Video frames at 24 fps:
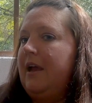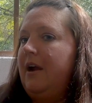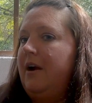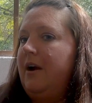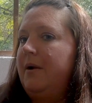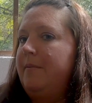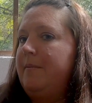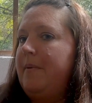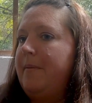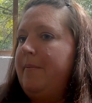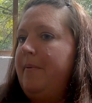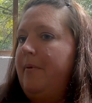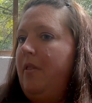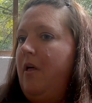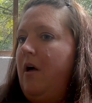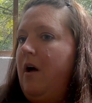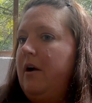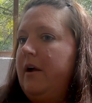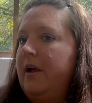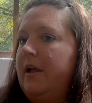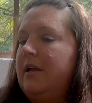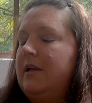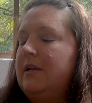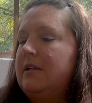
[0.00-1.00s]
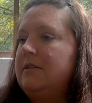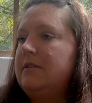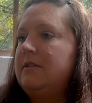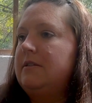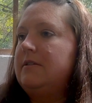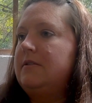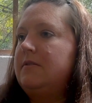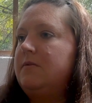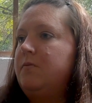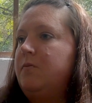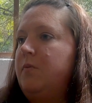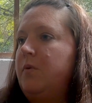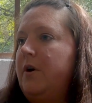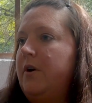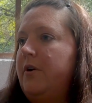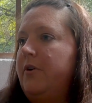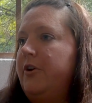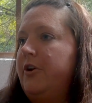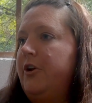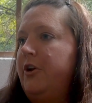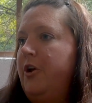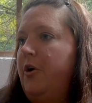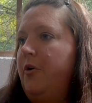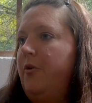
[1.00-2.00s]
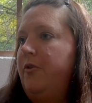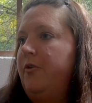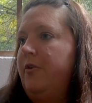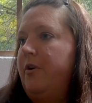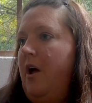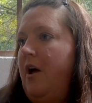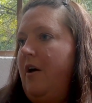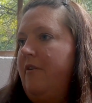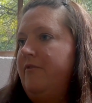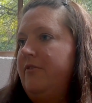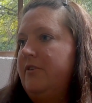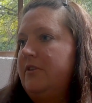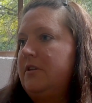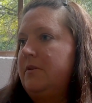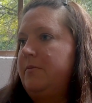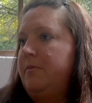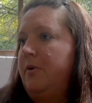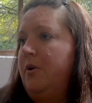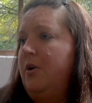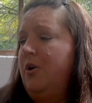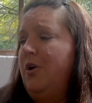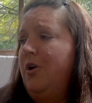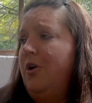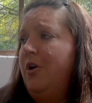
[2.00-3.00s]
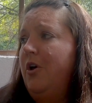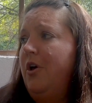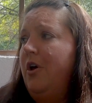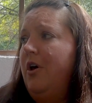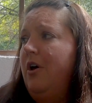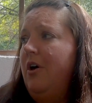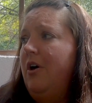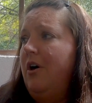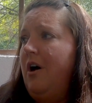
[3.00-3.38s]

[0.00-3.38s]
carry my belongings where, they're not visible.